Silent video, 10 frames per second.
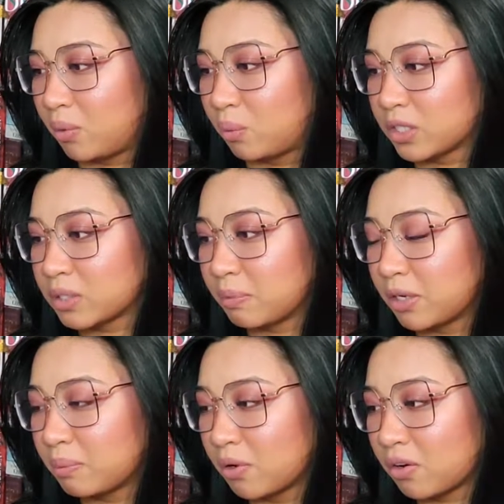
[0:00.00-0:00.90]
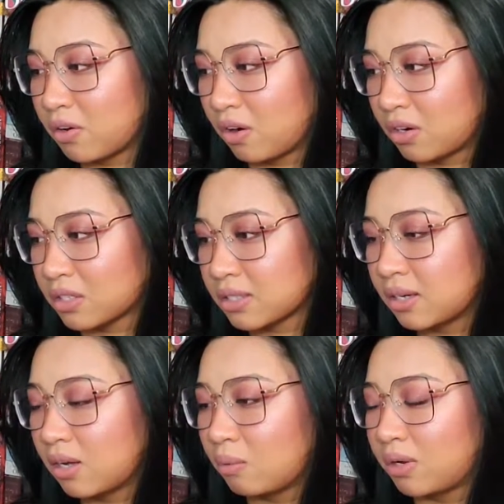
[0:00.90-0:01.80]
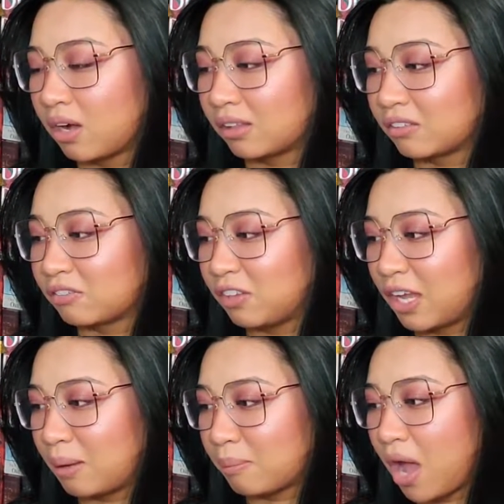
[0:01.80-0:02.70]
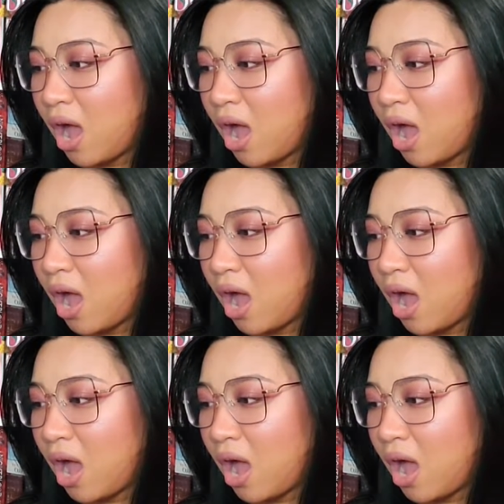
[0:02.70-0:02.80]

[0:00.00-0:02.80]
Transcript: by Once Upon a Broken Heart, we Hunt the Flame,